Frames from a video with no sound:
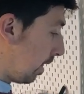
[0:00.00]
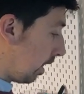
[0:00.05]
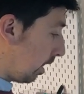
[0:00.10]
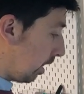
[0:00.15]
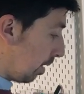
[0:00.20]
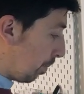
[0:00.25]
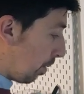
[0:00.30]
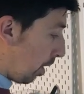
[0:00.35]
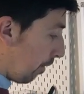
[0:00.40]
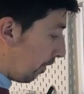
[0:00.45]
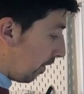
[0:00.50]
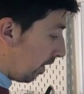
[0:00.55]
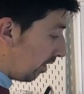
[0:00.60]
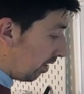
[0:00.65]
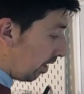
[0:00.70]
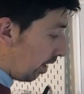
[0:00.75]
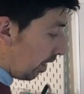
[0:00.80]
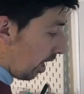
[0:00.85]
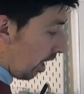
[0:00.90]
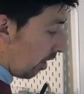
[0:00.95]
The profit is
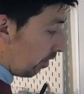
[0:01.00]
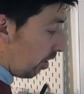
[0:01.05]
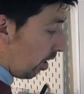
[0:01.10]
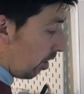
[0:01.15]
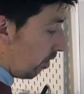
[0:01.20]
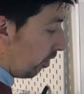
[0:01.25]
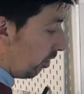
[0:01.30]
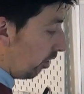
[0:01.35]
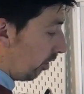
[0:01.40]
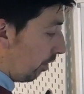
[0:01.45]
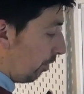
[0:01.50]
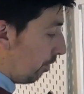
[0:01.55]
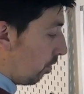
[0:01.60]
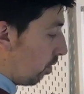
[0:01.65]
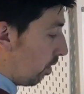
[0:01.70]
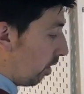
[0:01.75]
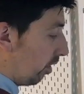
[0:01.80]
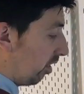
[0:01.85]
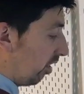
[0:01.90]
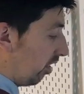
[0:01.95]

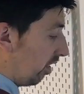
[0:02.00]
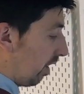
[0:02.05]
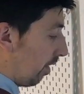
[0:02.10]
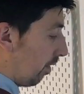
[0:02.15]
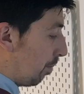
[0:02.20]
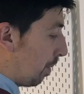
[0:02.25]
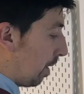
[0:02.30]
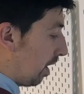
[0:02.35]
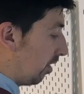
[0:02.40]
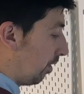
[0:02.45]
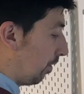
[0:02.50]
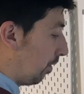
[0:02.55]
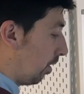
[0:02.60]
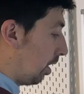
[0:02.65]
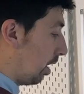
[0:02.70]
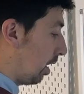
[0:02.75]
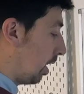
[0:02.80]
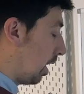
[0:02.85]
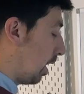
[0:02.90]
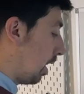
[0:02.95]
3,164 and 67 pence. If you're
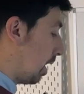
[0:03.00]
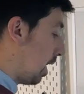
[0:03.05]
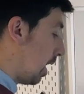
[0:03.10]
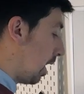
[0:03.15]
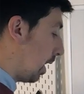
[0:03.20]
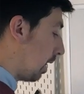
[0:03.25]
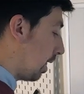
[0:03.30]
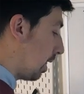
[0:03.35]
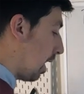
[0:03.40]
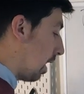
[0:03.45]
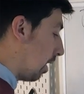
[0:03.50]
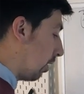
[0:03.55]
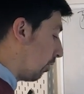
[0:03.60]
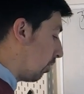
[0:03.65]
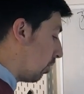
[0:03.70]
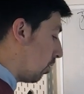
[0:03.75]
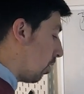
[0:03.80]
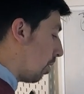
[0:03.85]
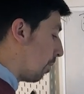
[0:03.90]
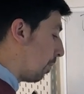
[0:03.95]
thinking, Nick, that is
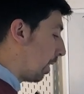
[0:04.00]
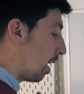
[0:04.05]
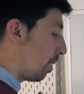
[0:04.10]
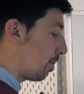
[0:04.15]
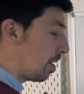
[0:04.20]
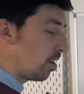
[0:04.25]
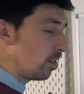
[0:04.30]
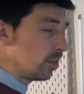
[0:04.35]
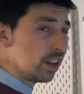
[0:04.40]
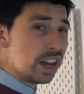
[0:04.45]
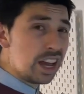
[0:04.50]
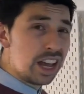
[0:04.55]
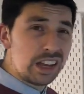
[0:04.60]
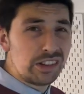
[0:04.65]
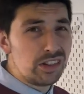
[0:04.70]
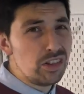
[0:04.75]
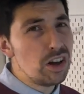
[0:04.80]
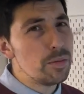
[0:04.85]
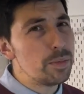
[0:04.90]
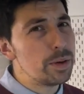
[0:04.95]
not a big amount.
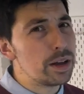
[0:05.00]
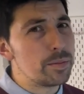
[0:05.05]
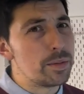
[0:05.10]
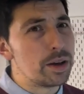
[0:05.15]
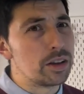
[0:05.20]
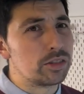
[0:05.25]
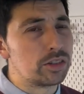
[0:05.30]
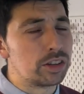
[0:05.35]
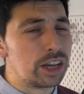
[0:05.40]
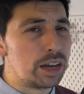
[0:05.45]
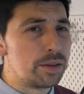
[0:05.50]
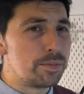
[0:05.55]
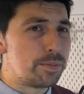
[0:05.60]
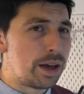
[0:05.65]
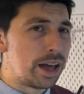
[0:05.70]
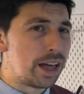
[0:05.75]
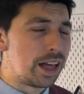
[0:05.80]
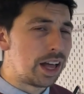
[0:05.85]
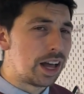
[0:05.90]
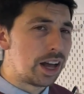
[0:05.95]
It's not a big amount, okay,
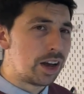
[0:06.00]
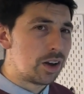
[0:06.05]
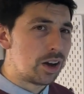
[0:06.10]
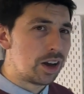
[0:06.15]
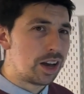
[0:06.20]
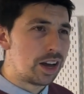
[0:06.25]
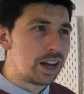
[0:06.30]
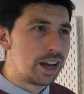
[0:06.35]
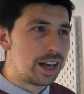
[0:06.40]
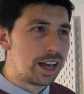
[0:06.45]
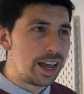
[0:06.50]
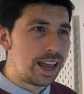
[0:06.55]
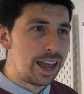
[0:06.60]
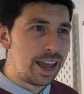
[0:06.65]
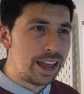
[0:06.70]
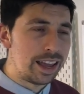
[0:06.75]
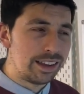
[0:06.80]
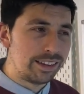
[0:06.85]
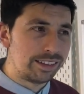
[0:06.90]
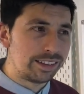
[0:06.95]
but it
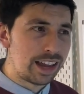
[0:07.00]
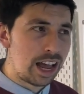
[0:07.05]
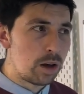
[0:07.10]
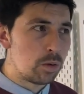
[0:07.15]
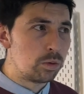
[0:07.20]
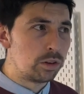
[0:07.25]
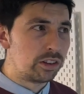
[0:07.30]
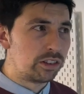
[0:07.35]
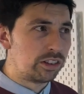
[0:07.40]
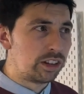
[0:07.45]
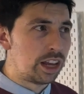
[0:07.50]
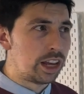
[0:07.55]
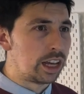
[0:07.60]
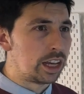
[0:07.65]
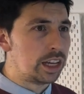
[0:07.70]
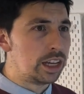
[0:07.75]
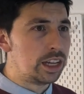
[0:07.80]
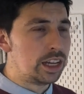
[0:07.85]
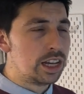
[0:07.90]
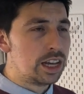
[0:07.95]
is, I would
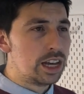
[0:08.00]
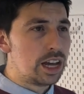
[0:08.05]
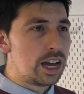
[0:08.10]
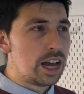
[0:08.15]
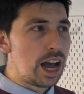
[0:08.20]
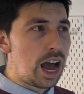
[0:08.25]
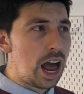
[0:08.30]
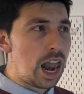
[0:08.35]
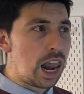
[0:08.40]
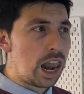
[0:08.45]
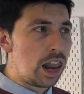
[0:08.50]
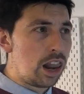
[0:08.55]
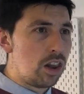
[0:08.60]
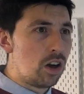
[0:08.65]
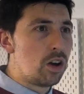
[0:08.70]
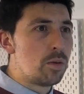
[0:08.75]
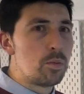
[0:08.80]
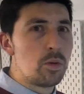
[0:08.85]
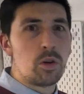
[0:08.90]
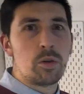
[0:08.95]
say, a
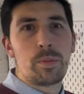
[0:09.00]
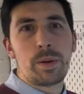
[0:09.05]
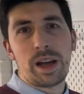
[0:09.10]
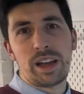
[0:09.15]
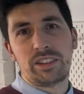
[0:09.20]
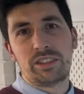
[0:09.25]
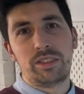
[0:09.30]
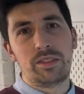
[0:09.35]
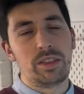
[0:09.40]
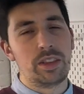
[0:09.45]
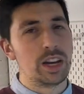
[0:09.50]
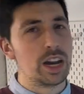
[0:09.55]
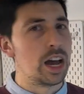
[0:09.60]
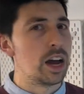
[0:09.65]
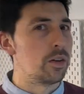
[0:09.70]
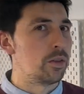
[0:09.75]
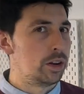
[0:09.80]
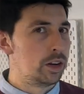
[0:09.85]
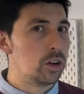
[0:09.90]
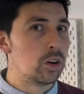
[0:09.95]
lot more passive than
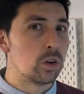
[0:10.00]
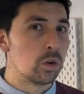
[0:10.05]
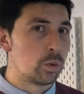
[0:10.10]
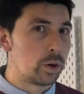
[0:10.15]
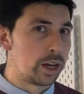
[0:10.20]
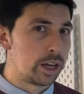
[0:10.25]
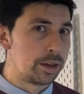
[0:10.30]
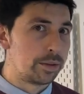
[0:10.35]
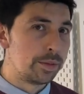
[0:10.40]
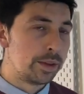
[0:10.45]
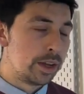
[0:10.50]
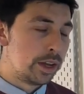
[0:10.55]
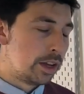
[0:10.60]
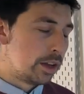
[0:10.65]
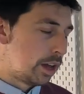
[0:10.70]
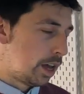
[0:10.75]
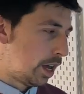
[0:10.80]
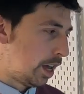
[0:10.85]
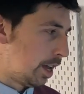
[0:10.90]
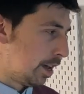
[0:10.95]
RA OA.
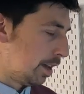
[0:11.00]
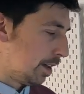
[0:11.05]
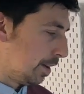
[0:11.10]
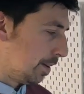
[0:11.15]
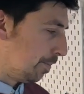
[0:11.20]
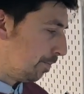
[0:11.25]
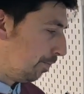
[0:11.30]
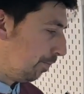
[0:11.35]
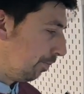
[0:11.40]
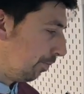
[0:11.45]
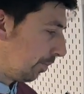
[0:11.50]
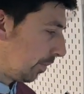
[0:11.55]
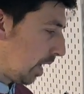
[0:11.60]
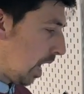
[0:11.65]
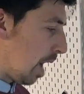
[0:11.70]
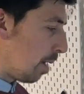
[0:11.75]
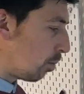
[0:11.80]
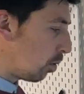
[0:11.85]
I'm